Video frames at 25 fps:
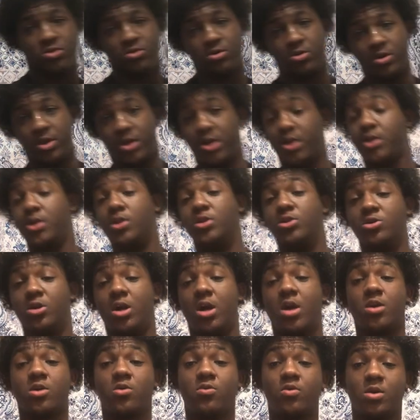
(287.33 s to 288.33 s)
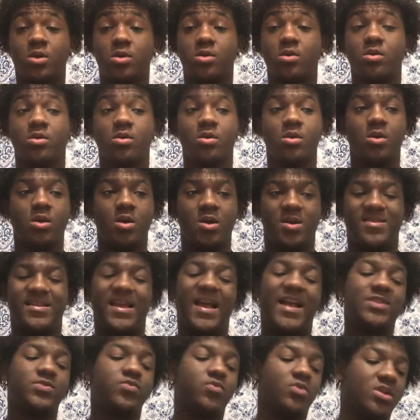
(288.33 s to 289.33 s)
your hair could dry quicker.
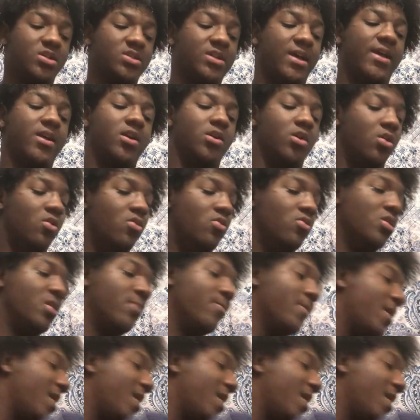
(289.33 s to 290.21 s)
That's when it's like cold in my